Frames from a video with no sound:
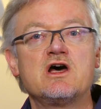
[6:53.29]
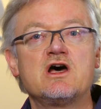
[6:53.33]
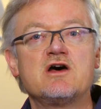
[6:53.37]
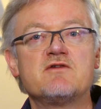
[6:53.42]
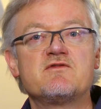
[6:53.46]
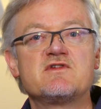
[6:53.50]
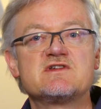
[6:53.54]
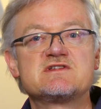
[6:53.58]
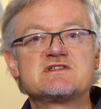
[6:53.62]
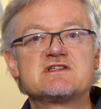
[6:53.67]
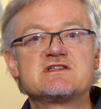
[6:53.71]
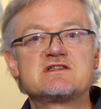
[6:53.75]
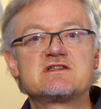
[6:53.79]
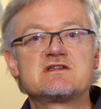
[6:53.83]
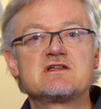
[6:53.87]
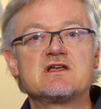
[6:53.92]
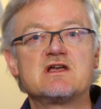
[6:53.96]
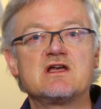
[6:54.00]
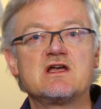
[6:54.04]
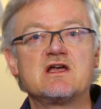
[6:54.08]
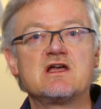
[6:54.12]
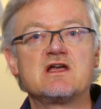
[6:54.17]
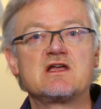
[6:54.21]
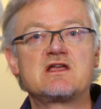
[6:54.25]

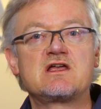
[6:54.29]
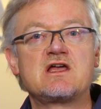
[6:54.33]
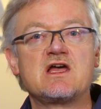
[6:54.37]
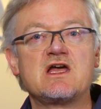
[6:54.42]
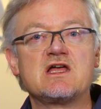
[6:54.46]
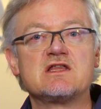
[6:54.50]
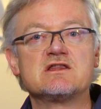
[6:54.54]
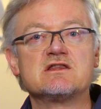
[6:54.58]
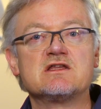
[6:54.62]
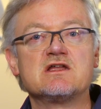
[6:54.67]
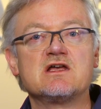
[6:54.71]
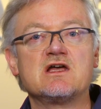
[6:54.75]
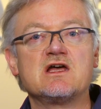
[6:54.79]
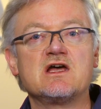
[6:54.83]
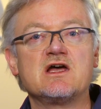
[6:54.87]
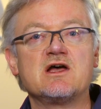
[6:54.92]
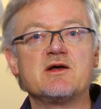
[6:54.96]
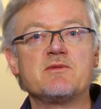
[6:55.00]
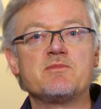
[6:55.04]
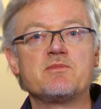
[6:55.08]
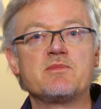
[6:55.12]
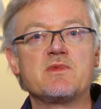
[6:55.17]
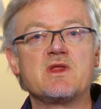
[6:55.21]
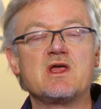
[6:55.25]
visit
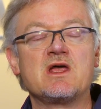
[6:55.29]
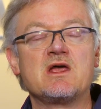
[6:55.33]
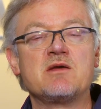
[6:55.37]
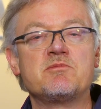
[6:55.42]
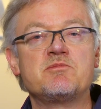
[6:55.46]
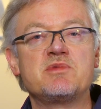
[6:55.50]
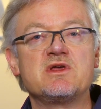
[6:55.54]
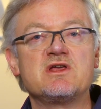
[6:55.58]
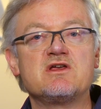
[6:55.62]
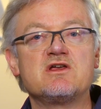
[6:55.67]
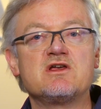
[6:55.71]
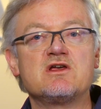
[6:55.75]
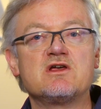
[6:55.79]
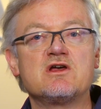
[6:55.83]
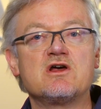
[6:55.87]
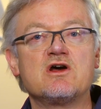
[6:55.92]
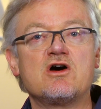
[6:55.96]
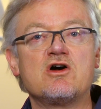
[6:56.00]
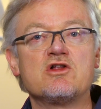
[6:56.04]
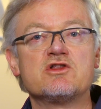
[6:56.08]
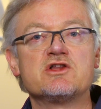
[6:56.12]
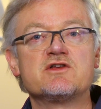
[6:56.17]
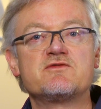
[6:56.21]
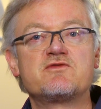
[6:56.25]
can be
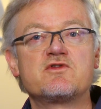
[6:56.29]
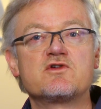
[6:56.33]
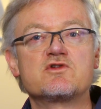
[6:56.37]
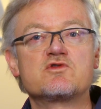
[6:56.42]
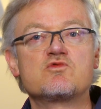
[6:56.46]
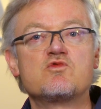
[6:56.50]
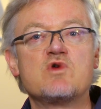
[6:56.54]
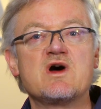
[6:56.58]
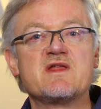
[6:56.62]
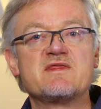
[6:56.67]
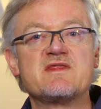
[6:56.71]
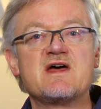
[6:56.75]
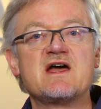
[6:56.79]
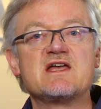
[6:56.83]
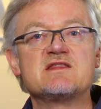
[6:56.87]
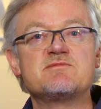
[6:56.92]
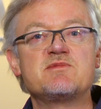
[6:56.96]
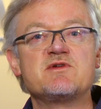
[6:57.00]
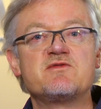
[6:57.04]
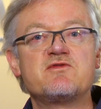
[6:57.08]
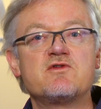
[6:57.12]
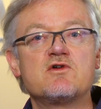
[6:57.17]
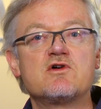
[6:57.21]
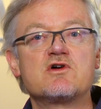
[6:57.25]
only for one night
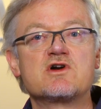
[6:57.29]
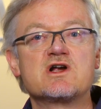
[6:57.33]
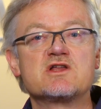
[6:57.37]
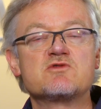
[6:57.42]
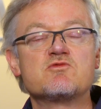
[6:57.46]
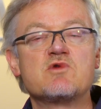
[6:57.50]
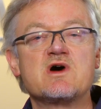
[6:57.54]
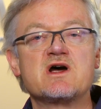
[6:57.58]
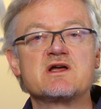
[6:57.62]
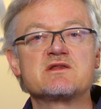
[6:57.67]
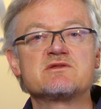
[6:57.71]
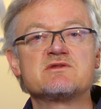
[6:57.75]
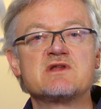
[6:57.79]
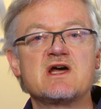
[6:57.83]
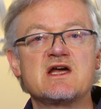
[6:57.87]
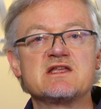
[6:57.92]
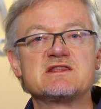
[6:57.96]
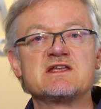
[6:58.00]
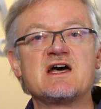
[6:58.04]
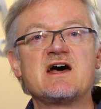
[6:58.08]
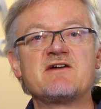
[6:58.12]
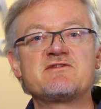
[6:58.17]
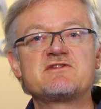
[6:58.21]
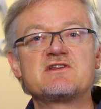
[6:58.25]
before and one
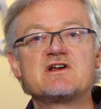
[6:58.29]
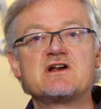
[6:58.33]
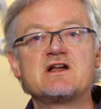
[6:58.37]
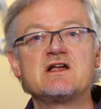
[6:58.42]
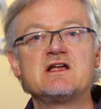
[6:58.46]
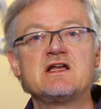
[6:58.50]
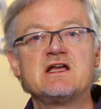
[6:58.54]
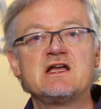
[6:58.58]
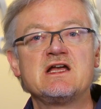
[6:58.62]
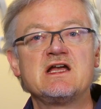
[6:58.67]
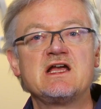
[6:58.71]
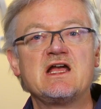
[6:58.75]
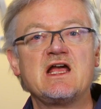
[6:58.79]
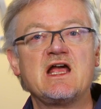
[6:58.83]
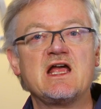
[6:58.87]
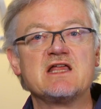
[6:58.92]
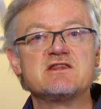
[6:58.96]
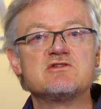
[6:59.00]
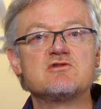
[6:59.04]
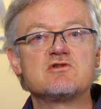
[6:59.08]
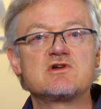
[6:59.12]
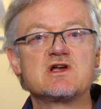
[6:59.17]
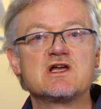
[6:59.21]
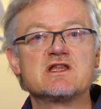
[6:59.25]
night after,
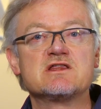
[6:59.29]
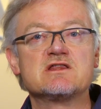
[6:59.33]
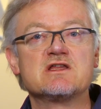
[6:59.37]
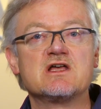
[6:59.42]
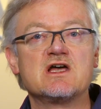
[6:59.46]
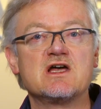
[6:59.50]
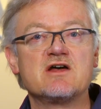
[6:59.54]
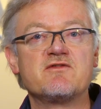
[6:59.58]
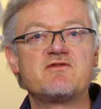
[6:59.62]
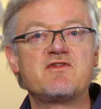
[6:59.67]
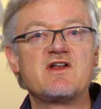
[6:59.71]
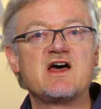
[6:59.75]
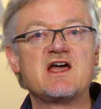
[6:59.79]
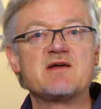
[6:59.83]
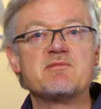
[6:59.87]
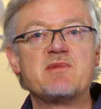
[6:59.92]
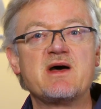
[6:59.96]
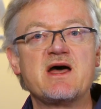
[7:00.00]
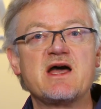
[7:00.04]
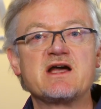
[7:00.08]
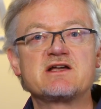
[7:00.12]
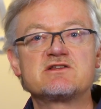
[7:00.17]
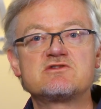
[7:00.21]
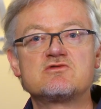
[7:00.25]
and you can fly
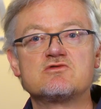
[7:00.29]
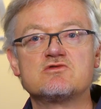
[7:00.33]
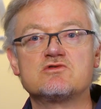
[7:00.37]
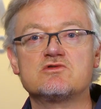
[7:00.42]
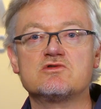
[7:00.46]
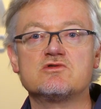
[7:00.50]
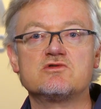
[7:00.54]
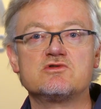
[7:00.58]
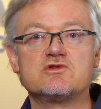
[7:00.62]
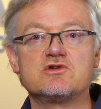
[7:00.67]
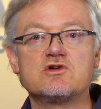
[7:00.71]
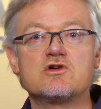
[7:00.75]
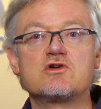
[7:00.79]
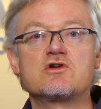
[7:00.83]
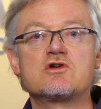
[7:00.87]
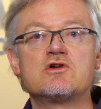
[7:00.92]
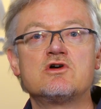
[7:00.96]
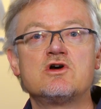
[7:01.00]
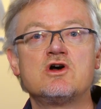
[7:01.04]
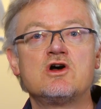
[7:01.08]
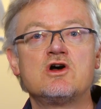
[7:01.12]
back to your